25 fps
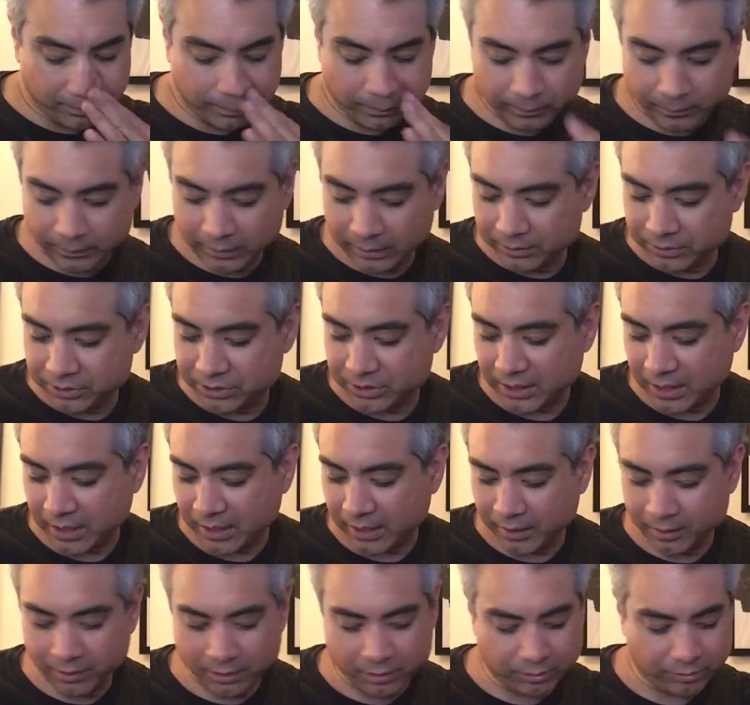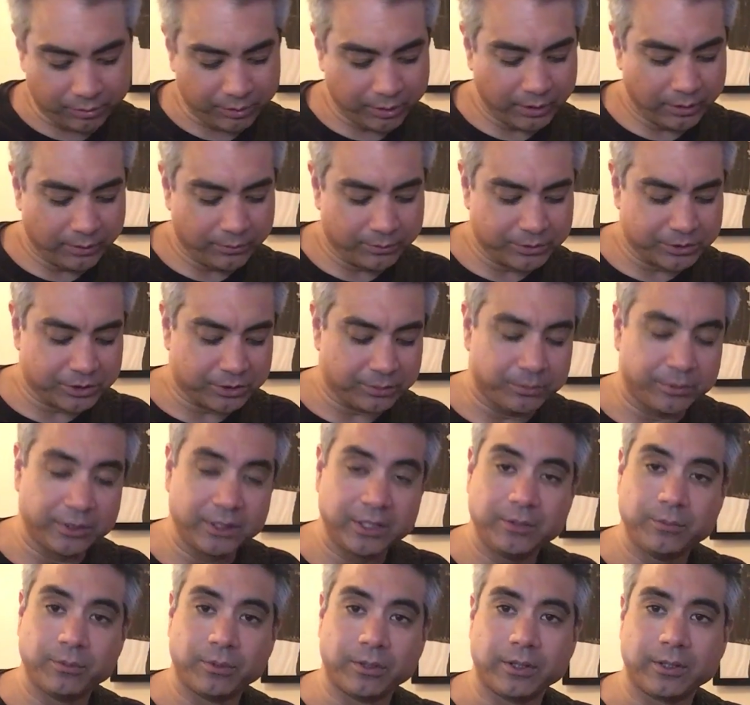Here's that N3 with some
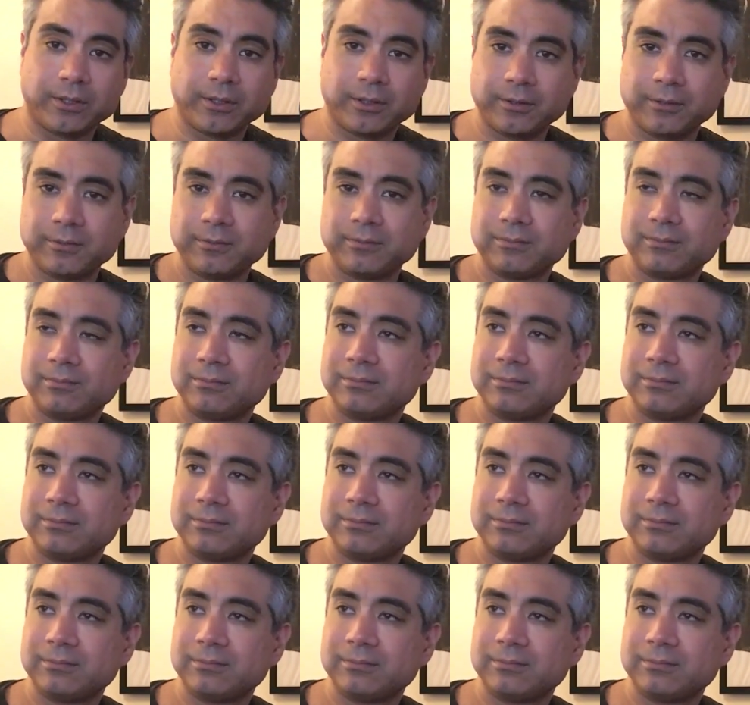lead work. I